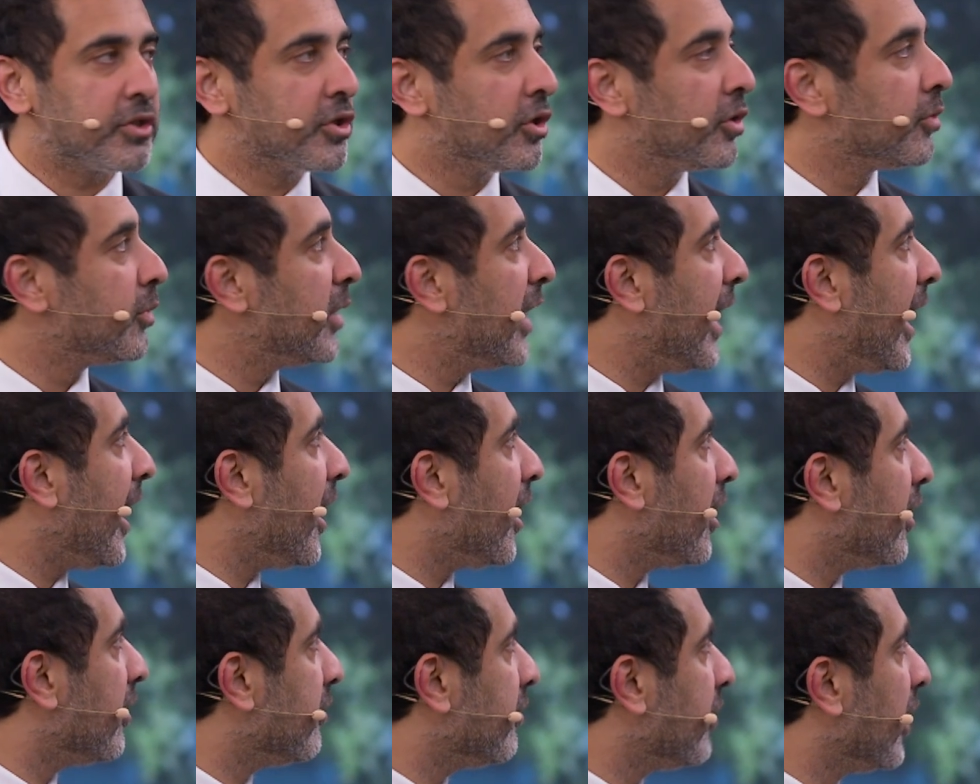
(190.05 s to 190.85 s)
Could we
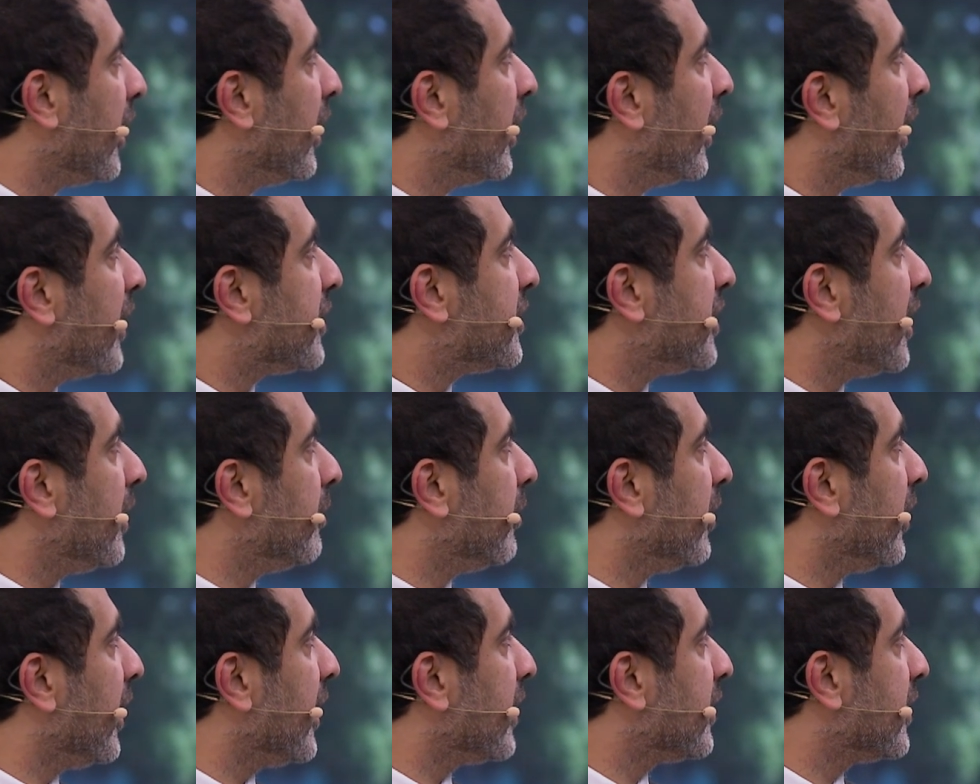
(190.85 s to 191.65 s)
have a
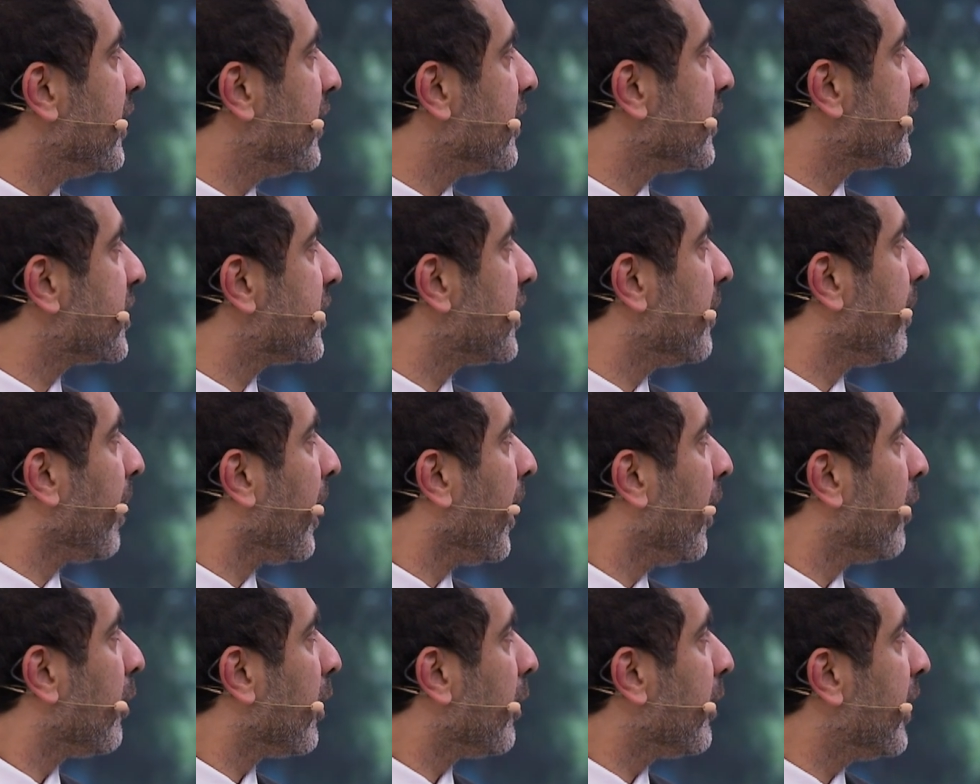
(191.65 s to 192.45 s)
table like this
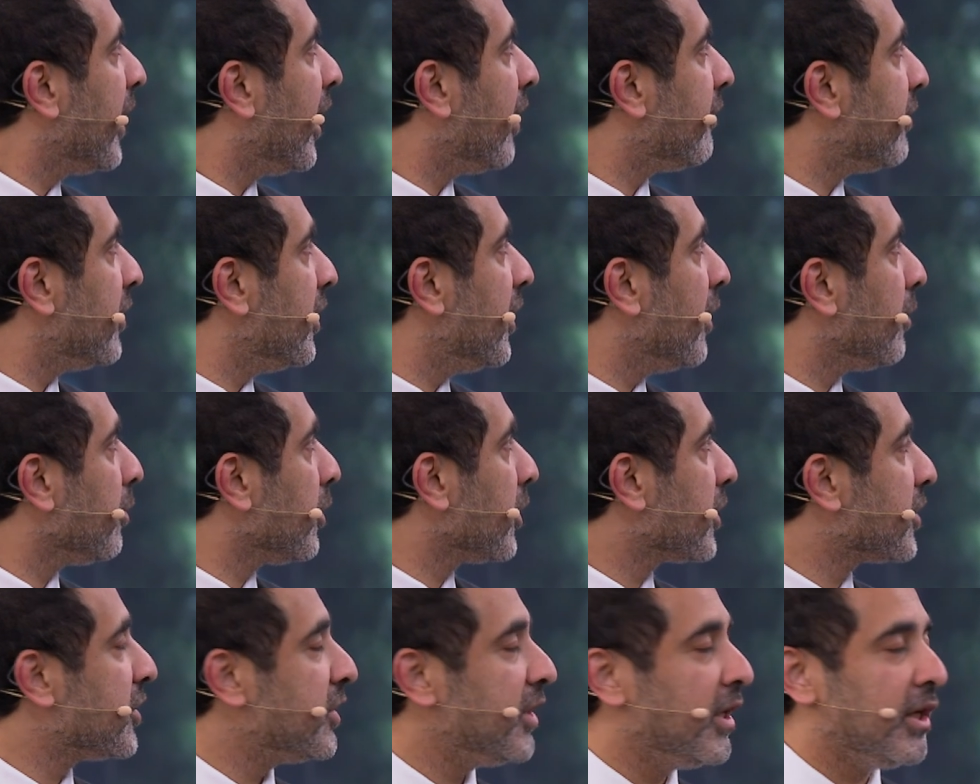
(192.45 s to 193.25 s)
where we have a
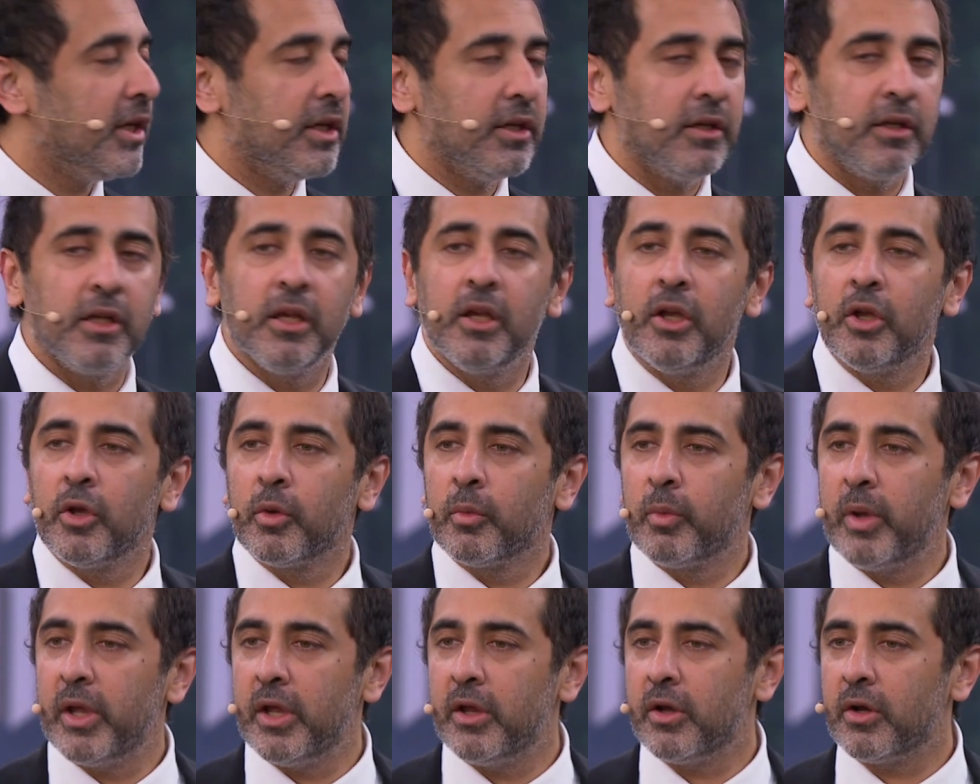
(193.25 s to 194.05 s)
network state
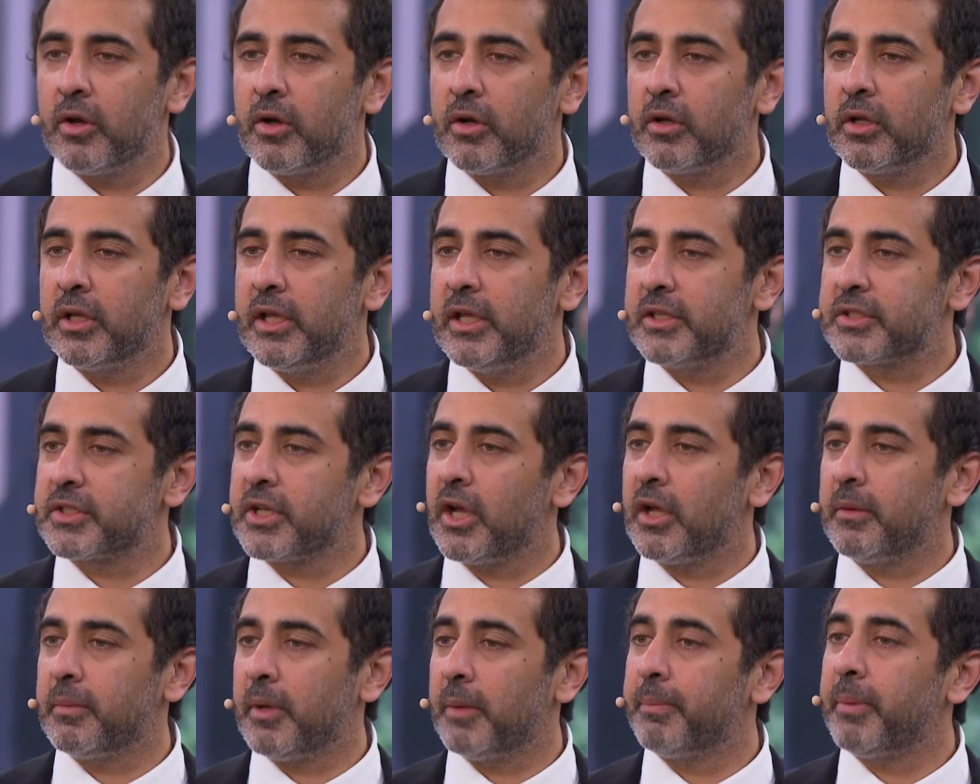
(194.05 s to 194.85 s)
where it's
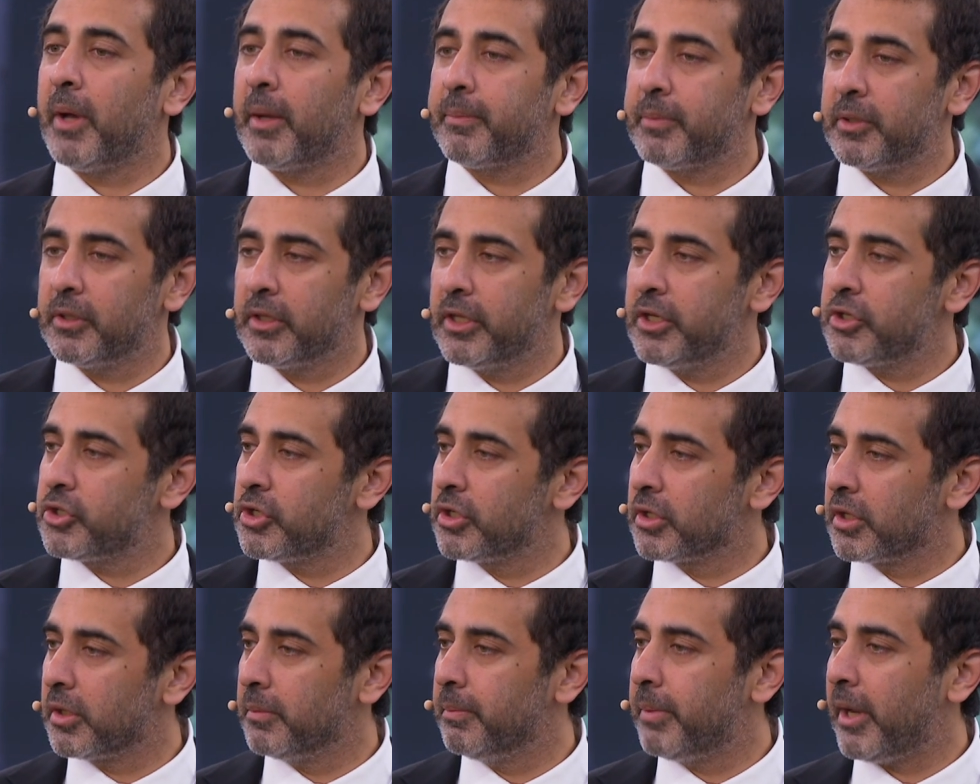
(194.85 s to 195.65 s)
got a
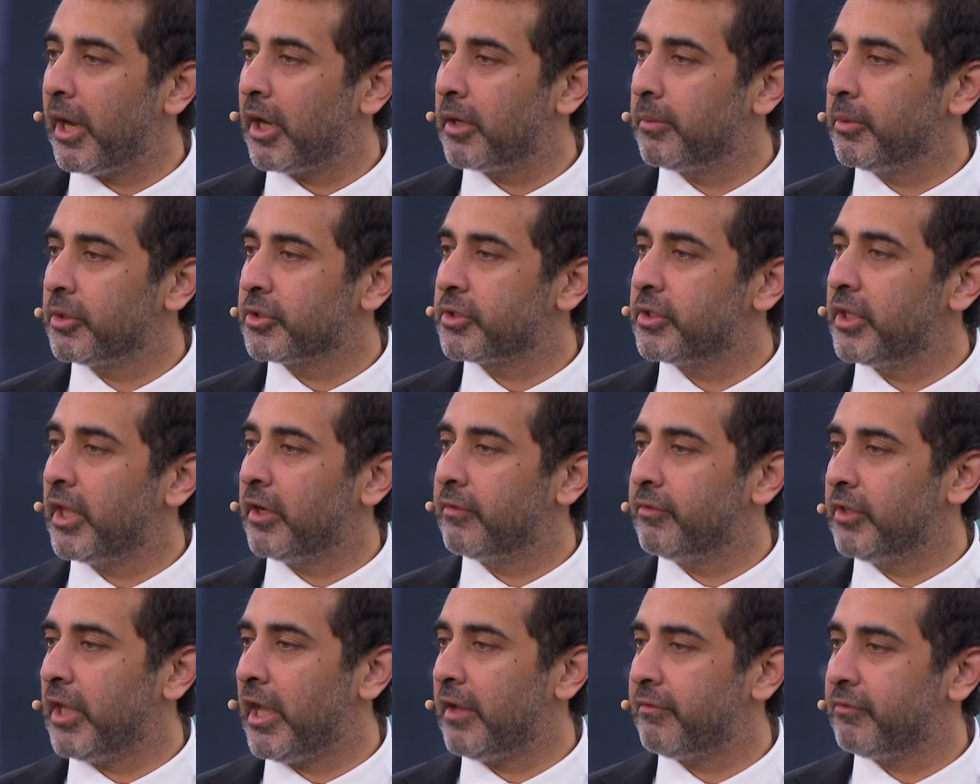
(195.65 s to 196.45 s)
population comparable to that
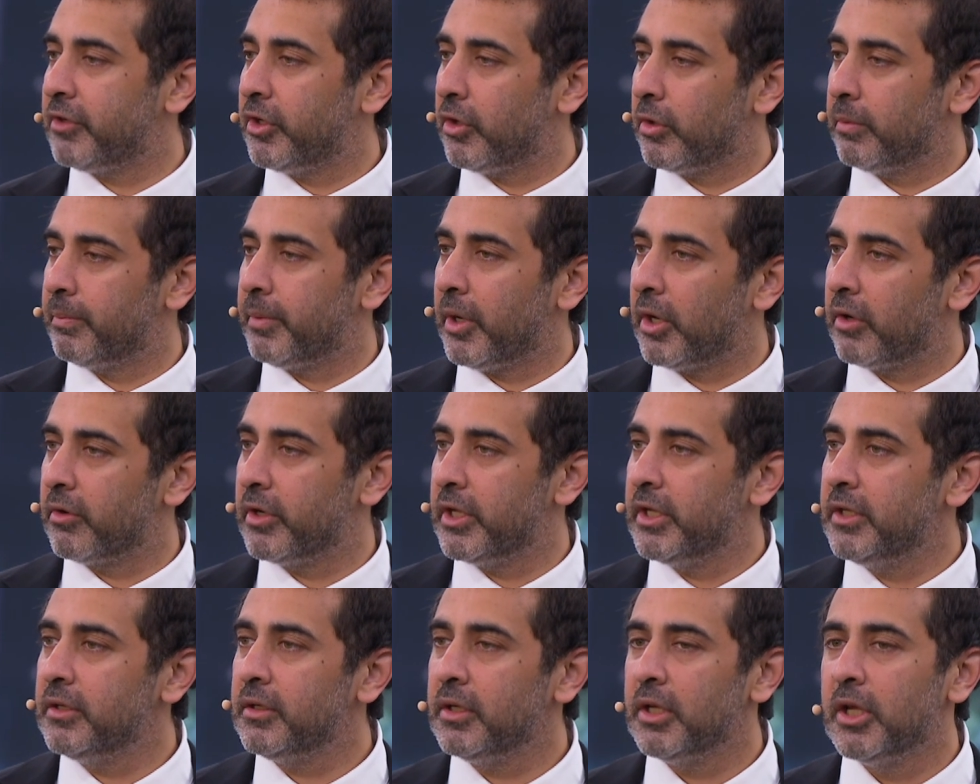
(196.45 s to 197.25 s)
of Latvia or
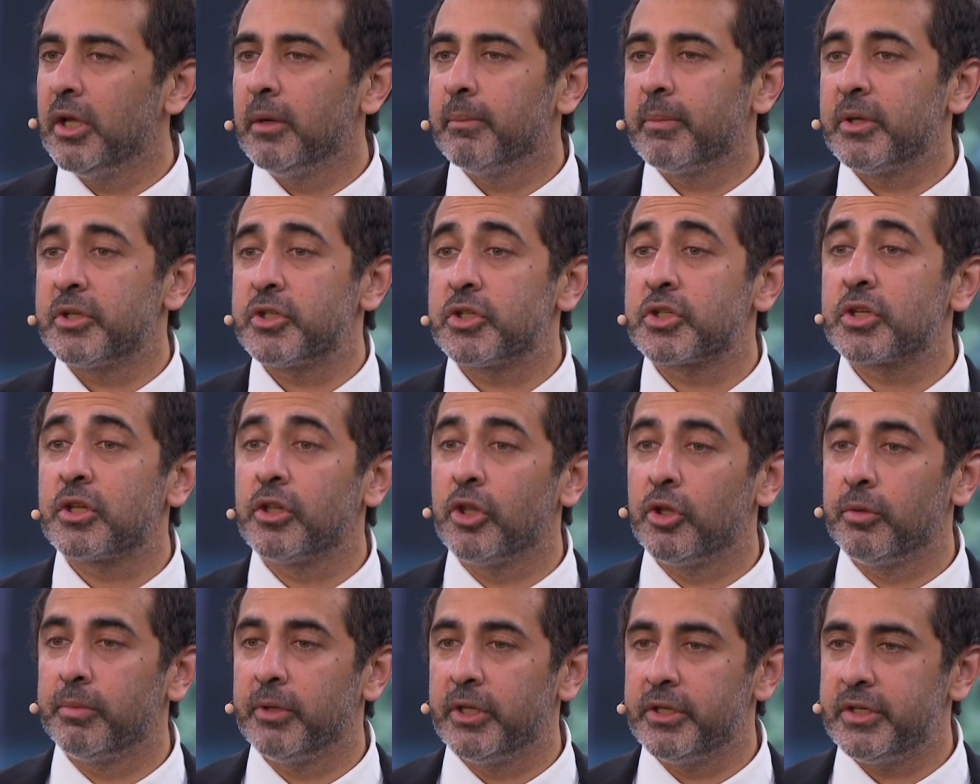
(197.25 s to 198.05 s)
Bahrain, but it's just
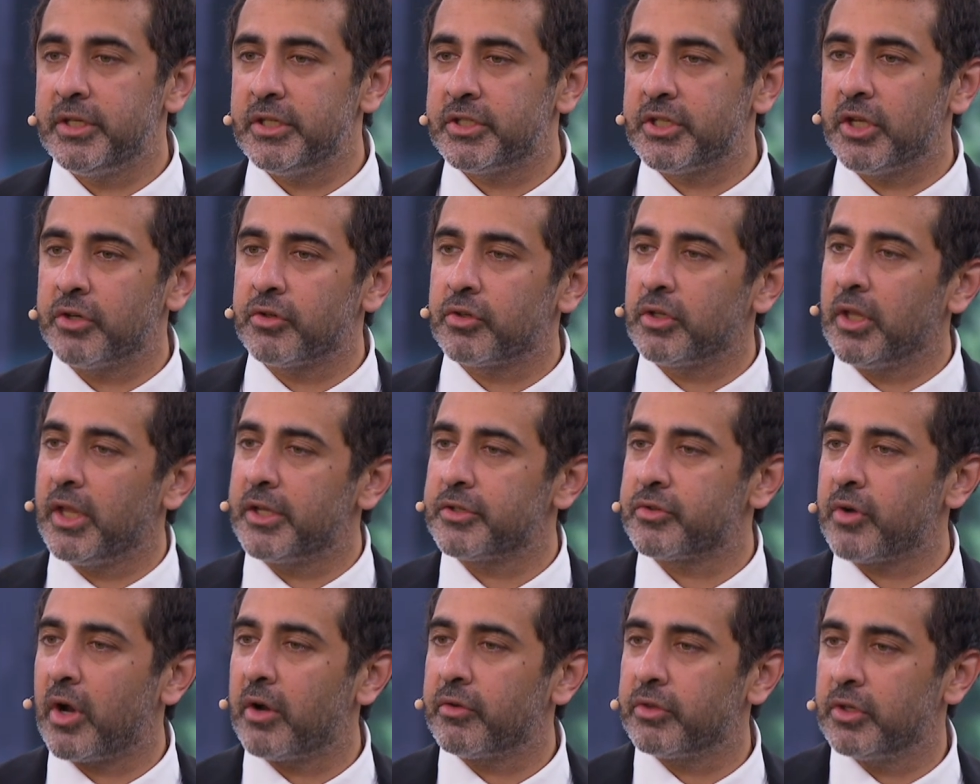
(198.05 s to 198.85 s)
global and
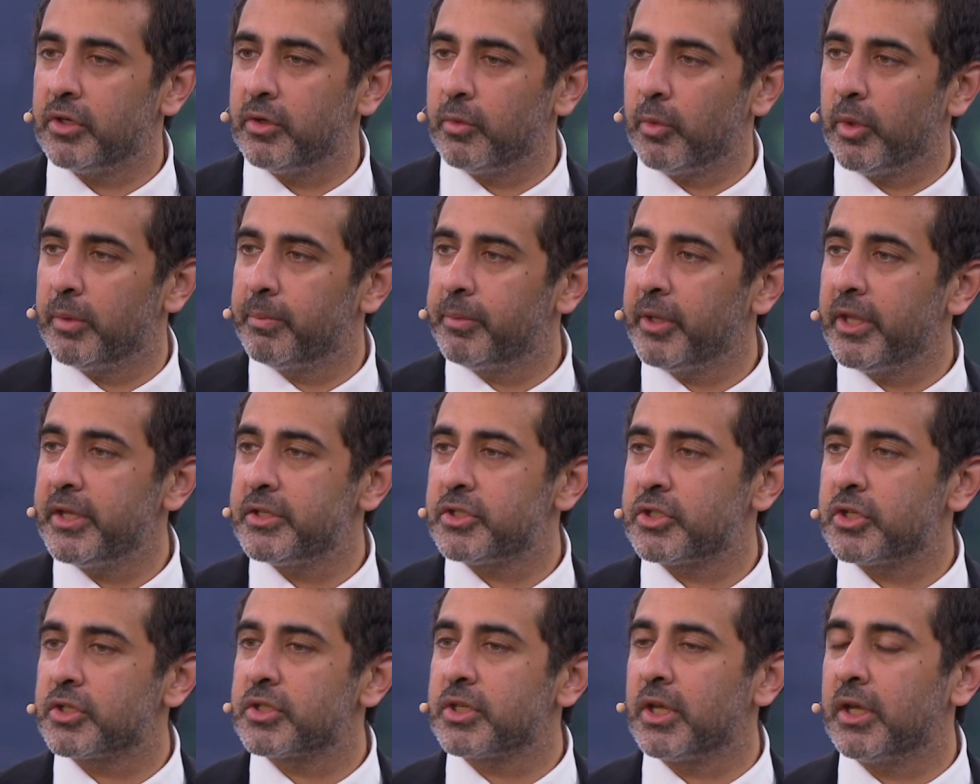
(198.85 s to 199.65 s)
decentralized rather than in one place,
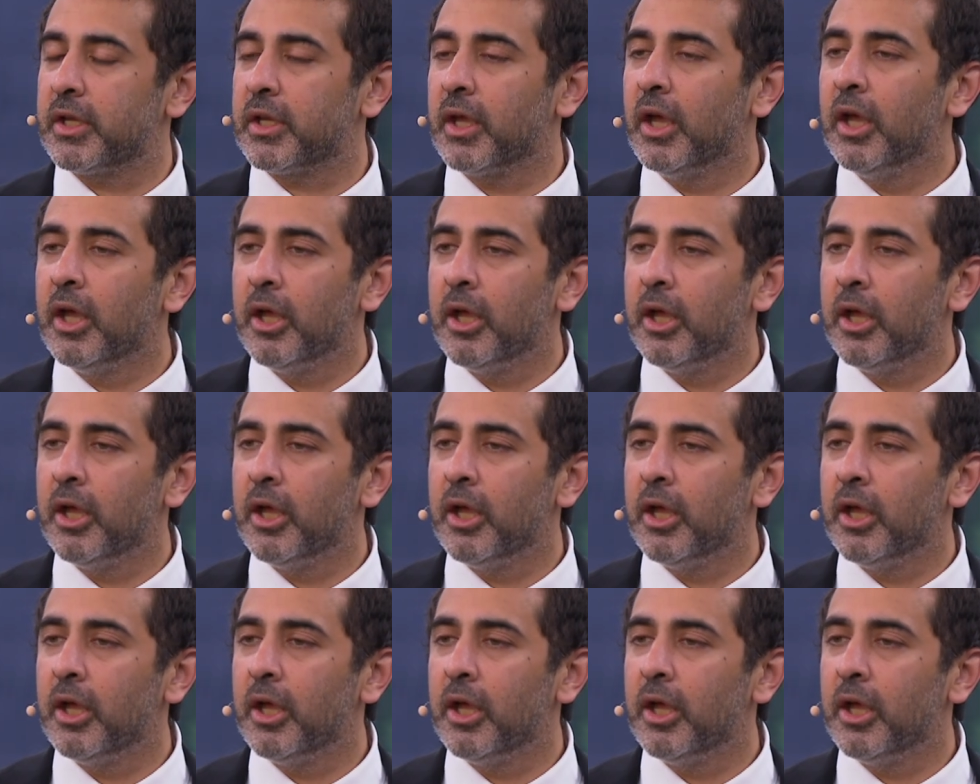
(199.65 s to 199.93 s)
just like